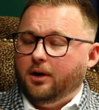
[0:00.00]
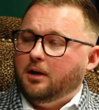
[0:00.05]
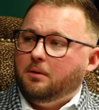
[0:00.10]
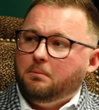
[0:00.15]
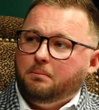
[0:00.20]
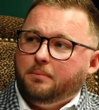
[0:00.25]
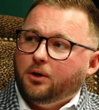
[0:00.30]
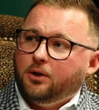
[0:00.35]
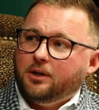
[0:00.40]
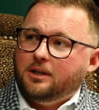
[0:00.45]

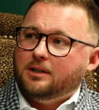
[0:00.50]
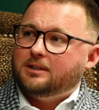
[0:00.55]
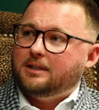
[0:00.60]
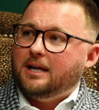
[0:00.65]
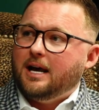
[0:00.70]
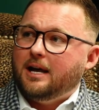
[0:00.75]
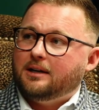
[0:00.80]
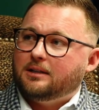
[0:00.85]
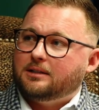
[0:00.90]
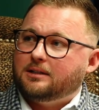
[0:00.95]
hitting billion
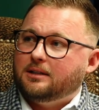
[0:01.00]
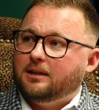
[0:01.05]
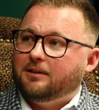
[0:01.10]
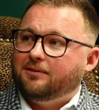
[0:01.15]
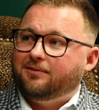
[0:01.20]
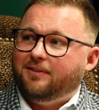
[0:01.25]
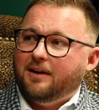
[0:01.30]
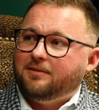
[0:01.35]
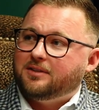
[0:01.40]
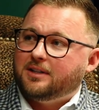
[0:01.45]
status in
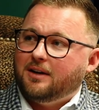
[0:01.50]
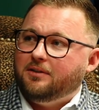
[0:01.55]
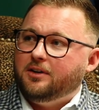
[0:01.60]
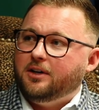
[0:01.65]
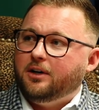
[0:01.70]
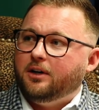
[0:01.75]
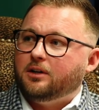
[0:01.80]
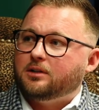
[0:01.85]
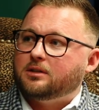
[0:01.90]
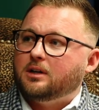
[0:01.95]
5-7
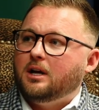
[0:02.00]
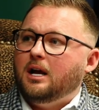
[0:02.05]
years.